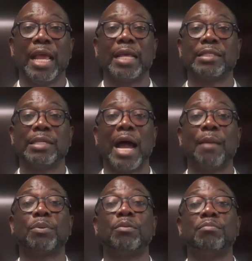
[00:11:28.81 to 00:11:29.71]
as
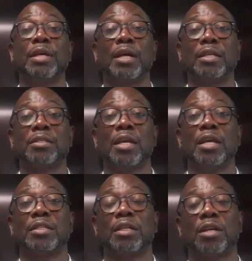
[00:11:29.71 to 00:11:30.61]
God permit us
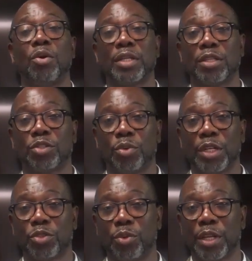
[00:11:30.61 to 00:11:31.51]
to go into
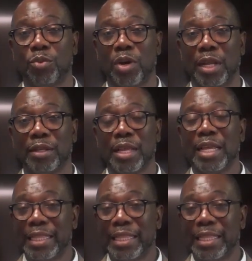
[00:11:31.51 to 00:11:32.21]
2021.